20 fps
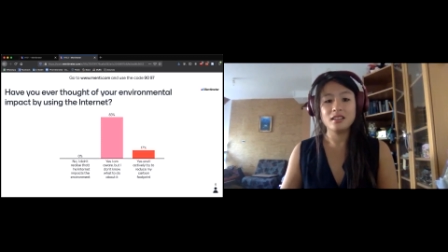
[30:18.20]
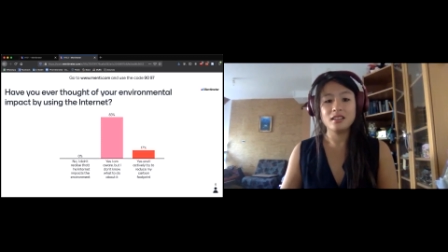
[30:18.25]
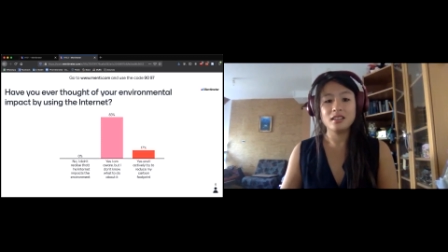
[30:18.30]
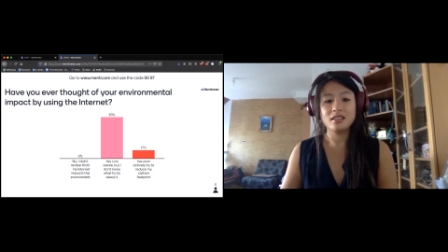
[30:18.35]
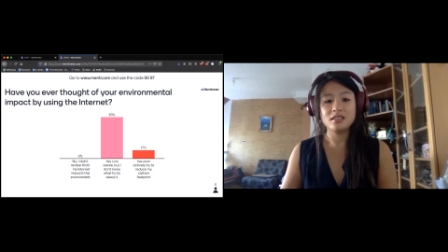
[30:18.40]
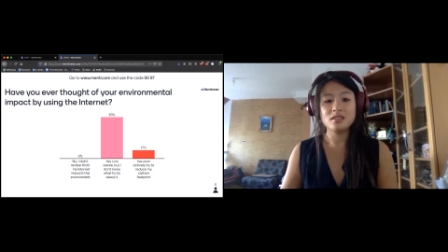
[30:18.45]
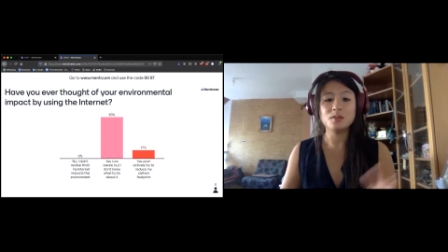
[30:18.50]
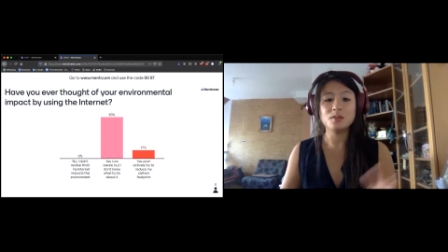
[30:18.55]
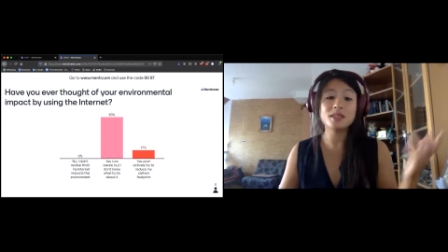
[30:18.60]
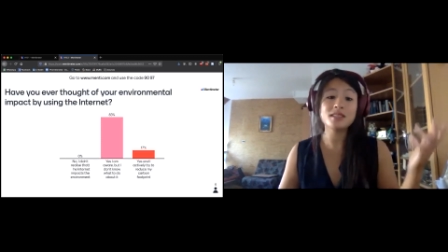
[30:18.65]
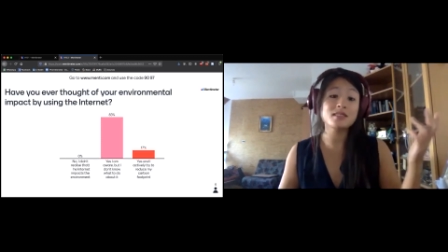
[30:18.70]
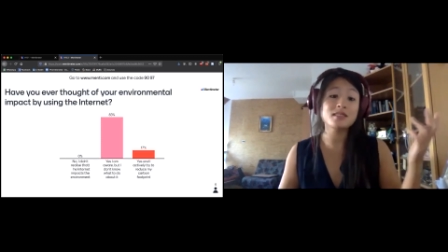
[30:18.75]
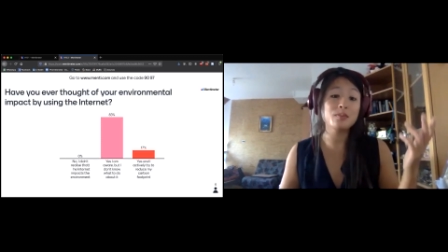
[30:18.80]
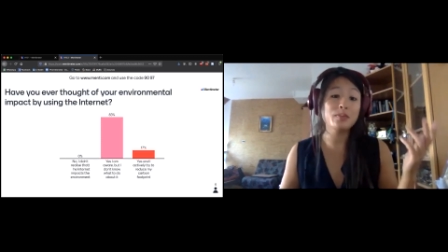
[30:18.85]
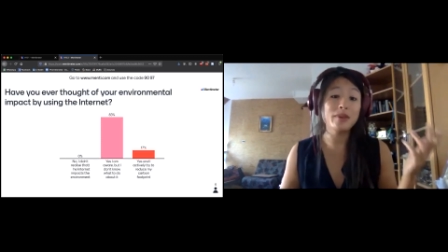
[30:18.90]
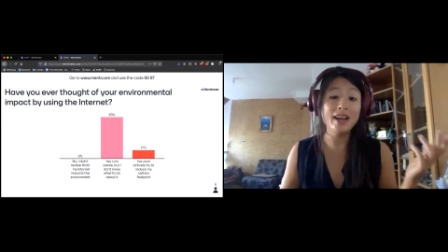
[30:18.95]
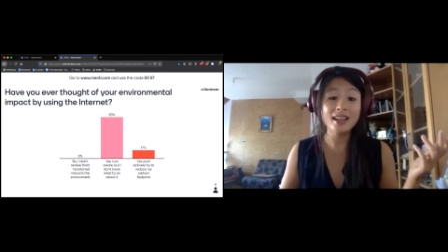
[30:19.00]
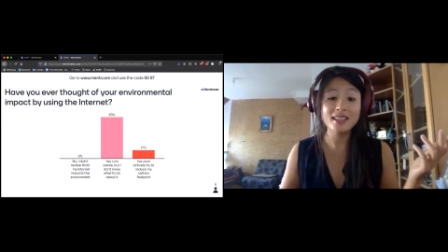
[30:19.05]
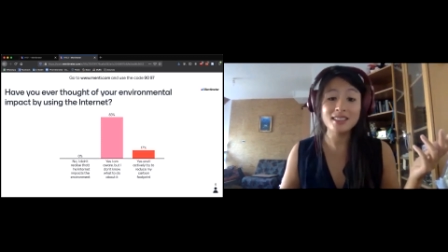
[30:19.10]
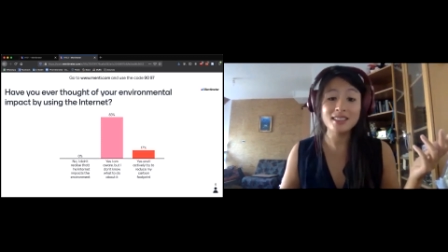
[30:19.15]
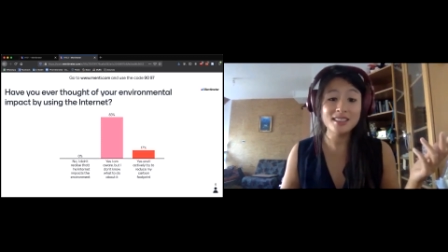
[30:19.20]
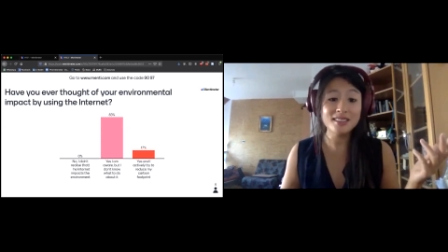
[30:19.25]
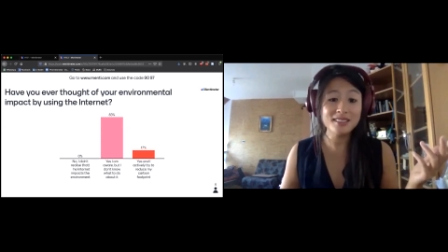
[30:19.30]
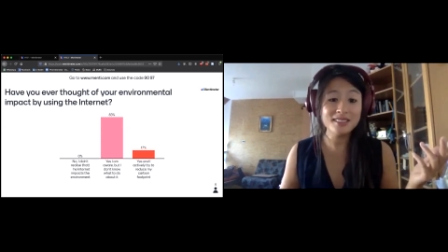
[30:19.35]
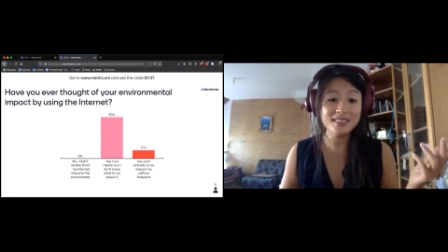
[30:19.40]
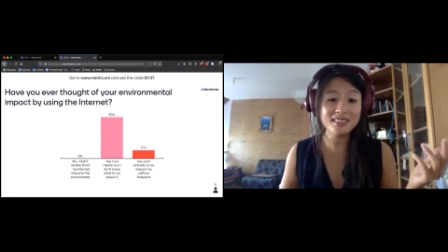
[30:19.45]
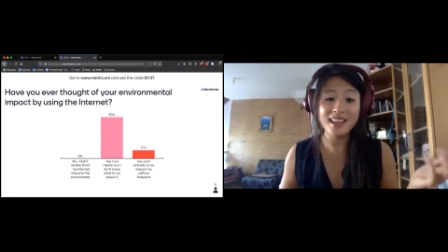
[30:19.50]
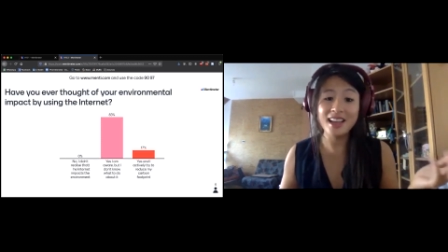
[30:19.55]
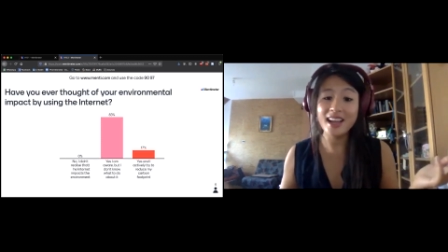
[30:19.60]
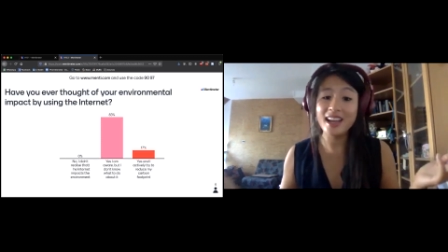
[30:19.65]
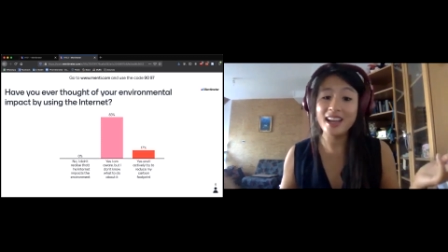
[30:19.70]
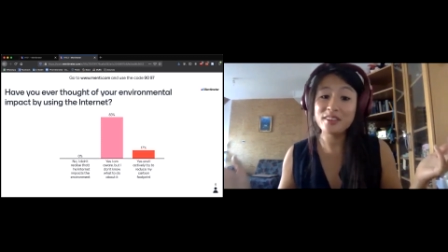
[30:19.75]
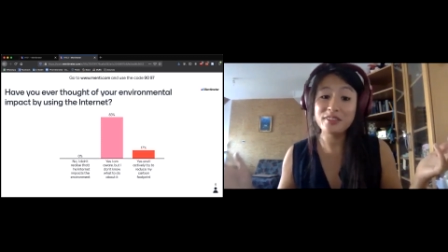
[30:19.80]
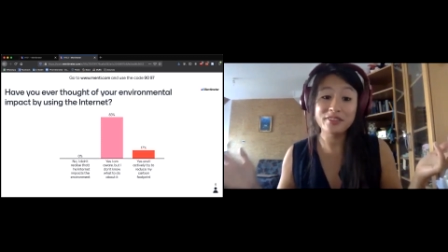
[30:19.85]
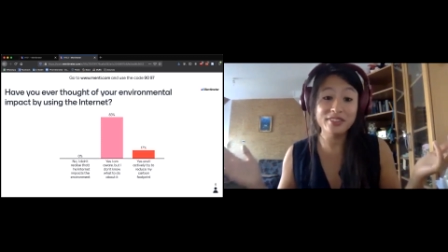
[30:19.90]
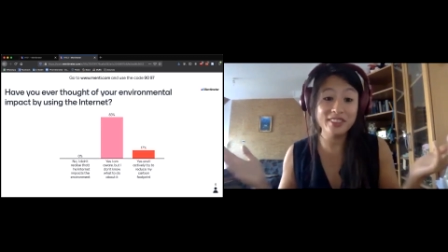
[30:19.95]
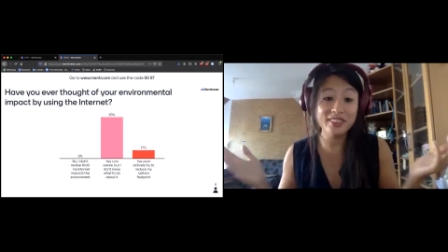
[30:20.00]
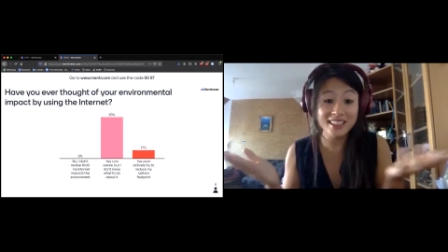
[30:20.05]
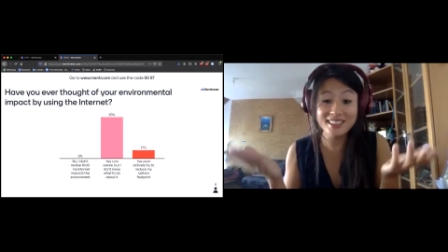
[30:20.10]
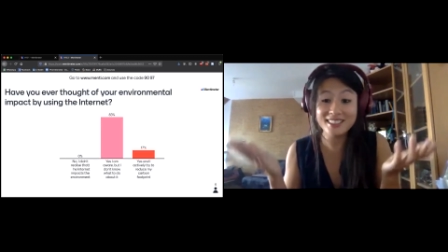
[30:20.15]
So what is the bad news?
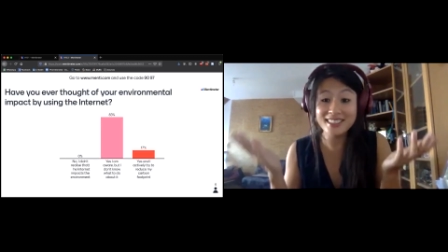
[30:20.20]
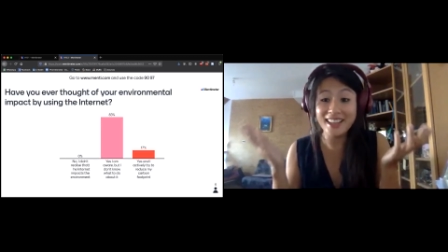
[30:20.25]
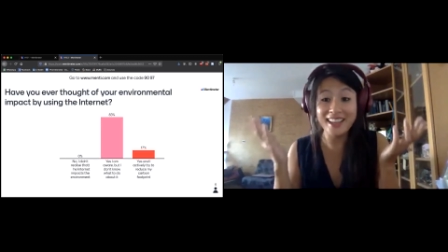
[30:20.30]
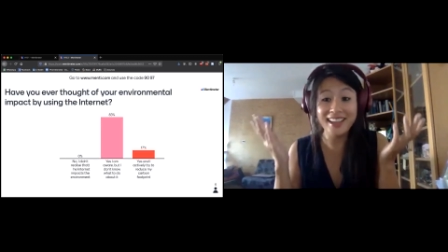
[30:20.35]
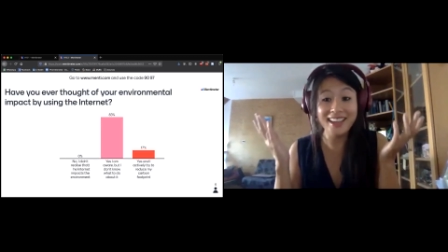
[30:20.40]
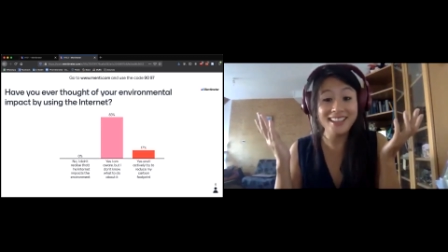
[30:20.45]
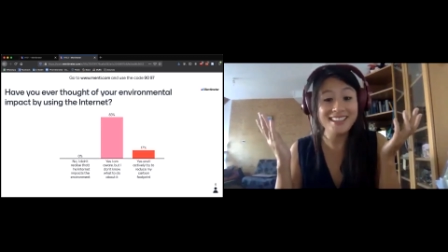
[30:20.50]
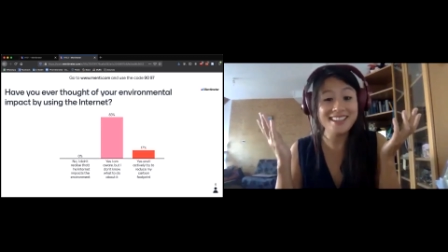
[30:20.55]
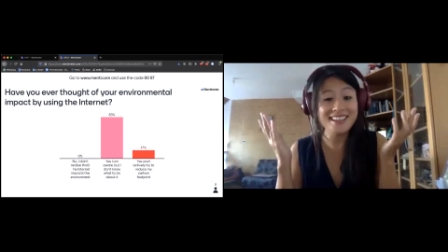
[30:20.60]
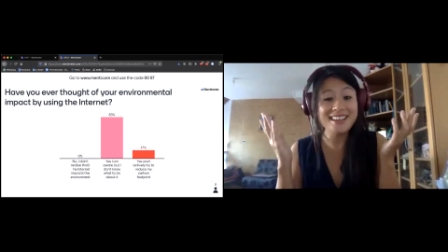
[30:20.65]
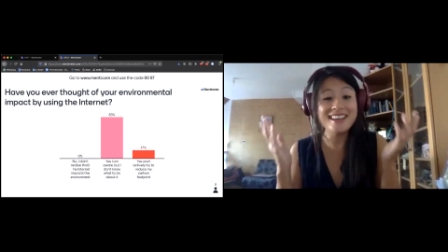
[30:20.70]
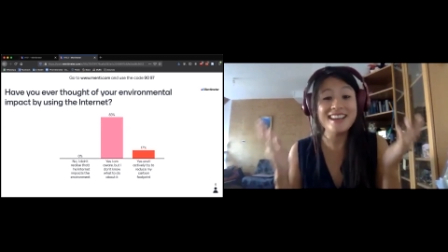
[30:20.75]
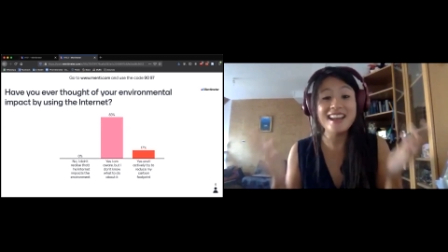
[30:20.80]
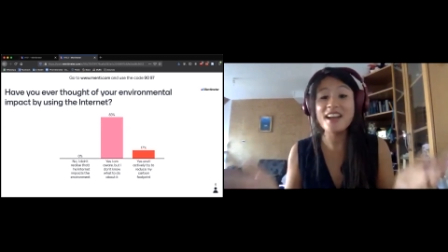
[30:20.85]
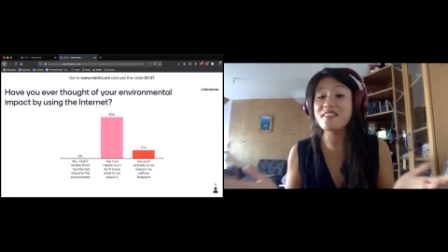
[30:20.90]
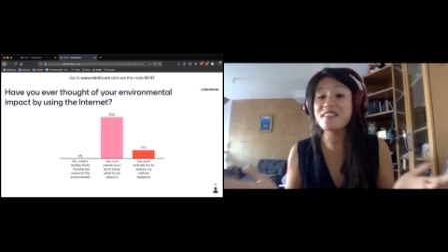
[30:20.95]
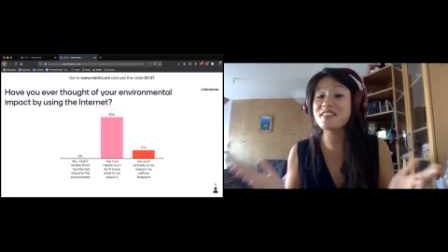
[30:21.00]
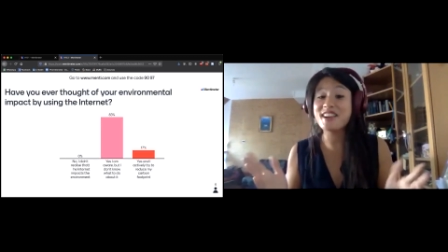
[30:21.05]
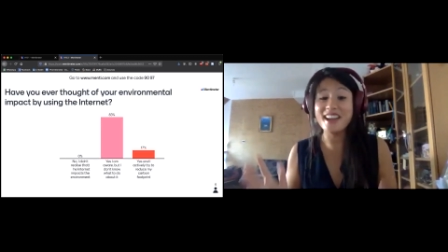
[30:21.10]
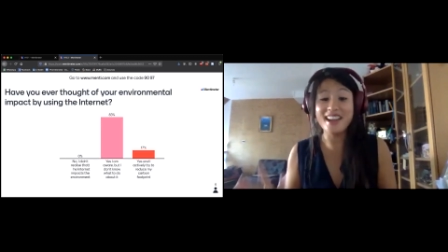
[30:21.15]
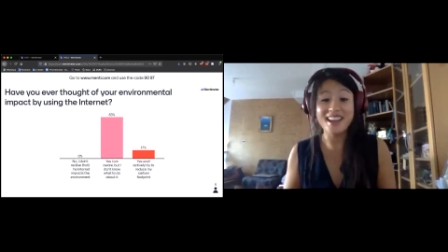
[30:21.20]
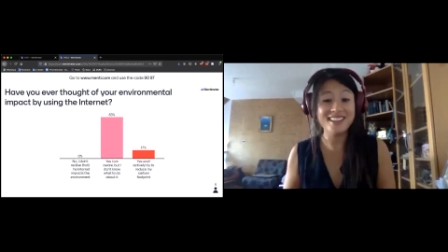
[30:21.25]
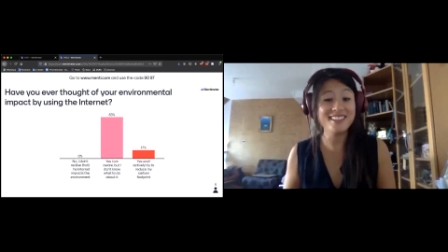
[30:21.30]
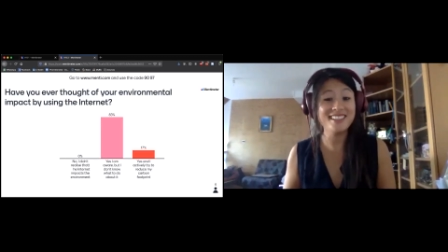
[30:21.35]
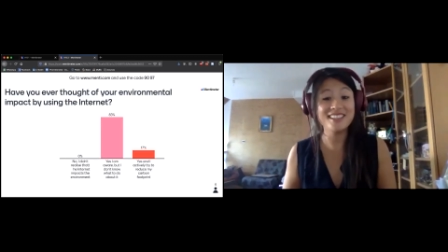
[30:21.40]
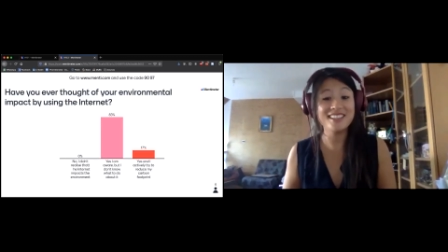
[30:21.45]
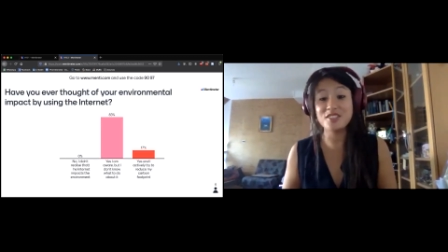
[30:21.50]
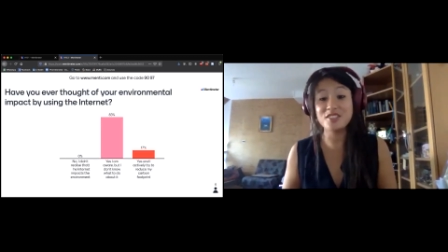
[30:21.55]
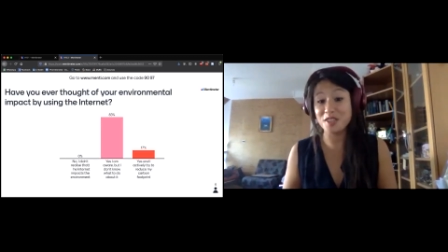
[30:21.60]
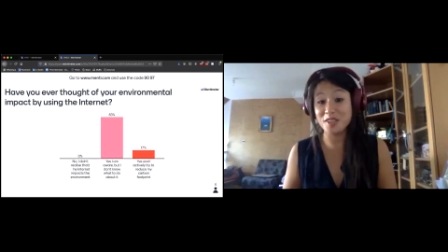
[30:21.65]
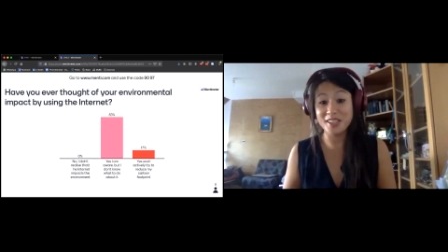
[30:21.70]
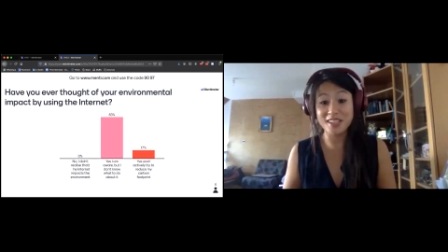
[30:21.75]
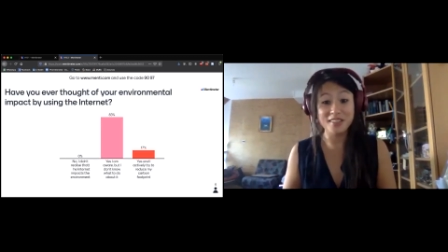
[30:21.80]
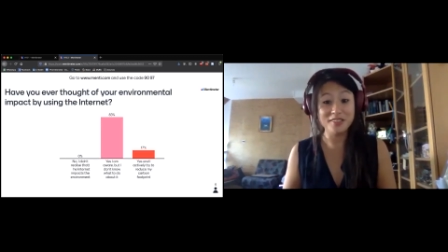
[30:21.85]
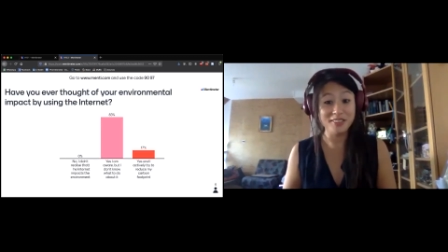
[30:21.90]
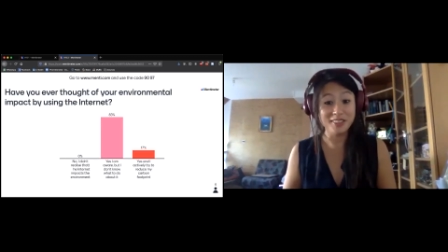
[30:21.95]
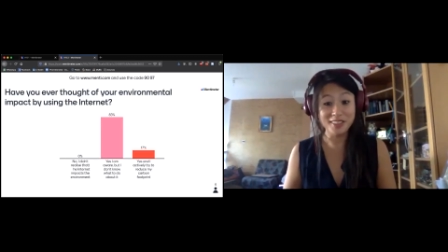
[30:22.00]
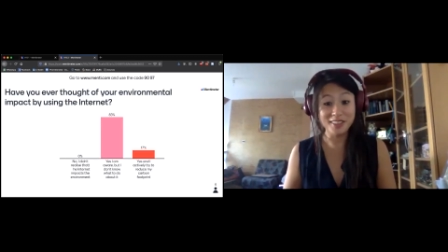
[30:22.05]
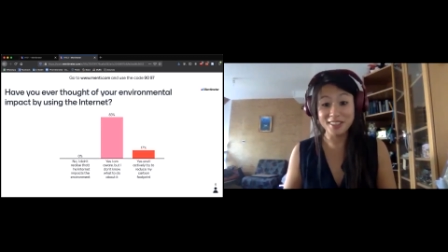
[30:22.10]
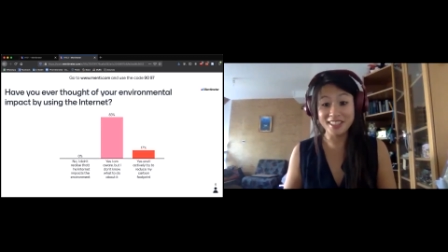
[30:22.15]
Life is a never-ending journey of
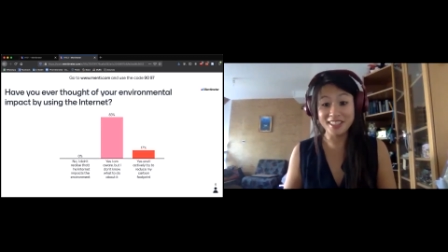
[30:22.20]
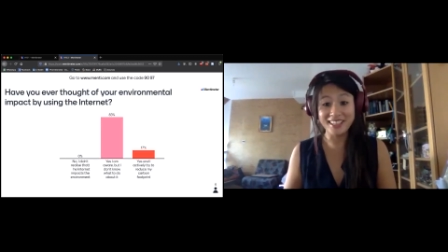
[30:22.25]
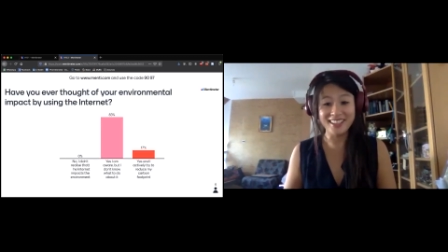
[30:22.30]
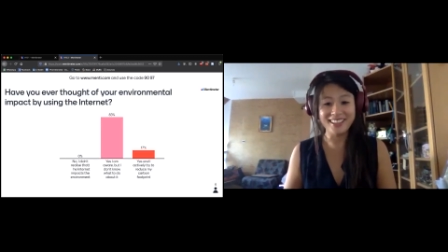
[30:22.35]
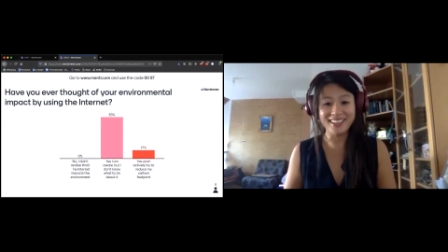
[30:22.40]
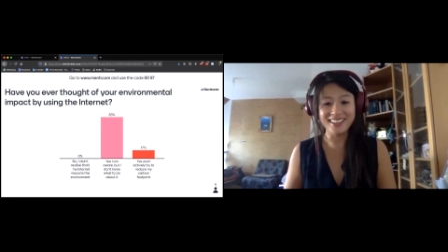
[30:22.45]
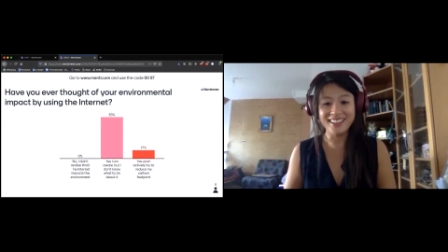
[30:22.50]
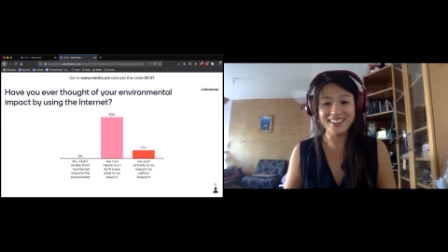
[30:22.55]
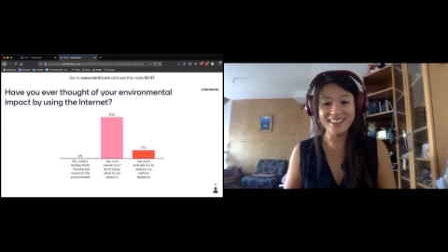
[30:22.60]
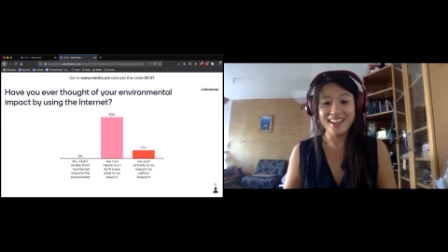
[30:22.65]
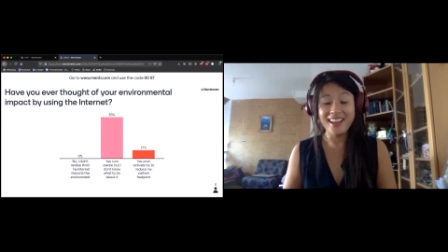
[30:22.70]
learning.